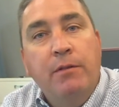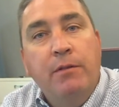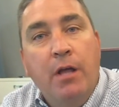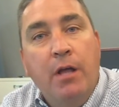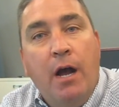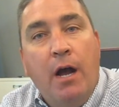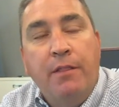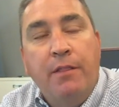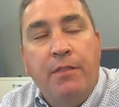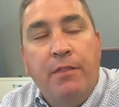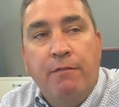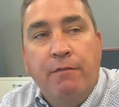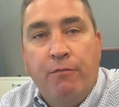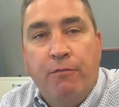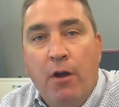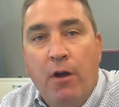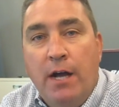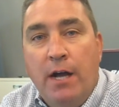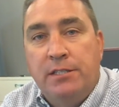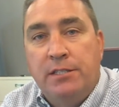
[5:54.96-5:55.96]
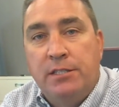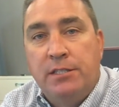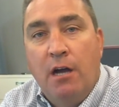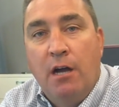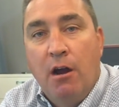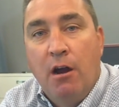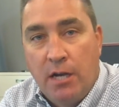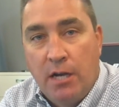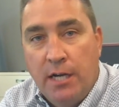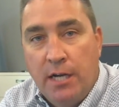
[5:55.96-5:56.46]
I think for us,
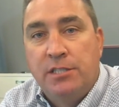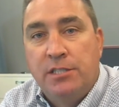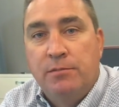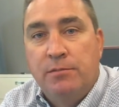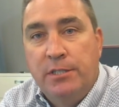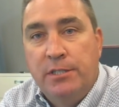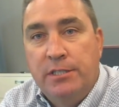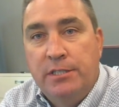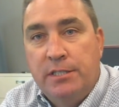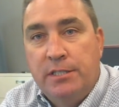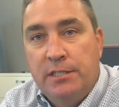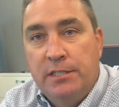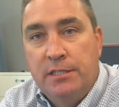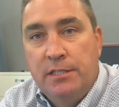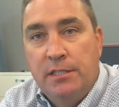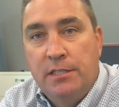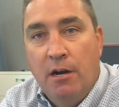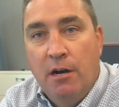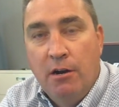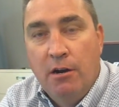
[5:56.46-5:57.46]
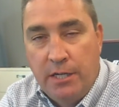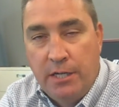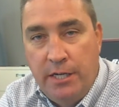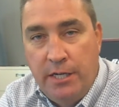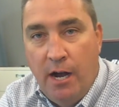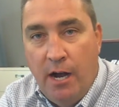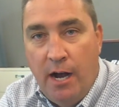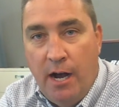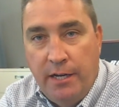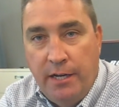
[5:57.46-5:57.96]
our customers are a
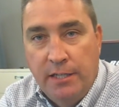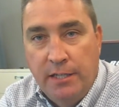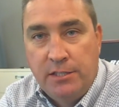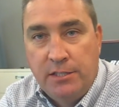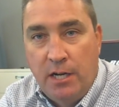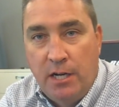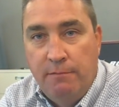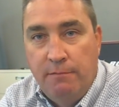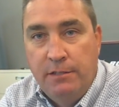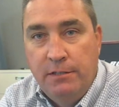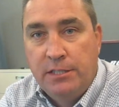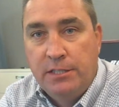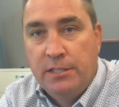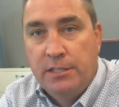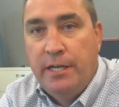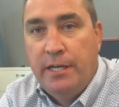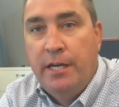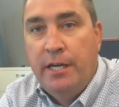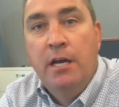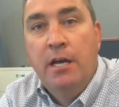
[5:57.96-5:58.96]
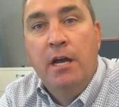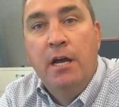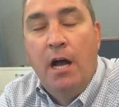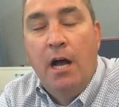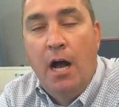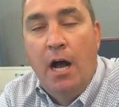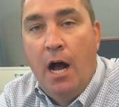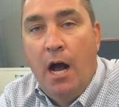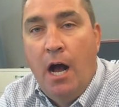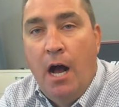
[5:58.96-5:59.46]
key audience, obviously.
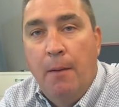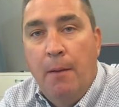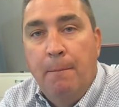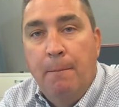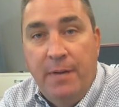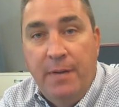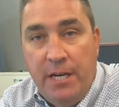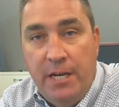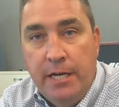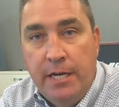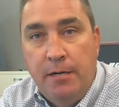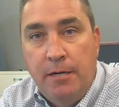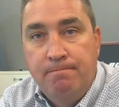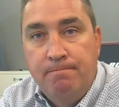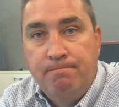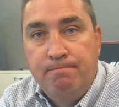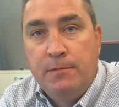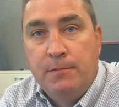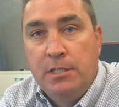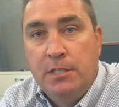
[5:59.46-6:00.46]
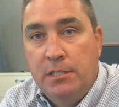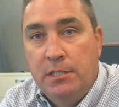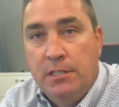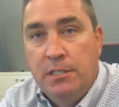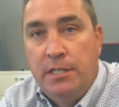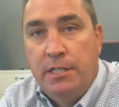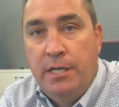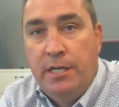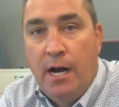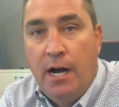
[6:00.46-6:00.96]
Media is a
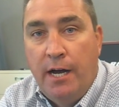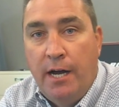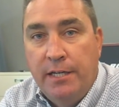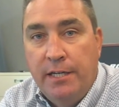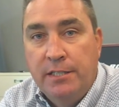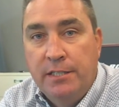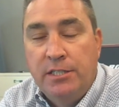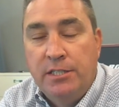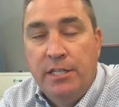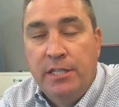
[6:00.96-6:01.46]
key audience.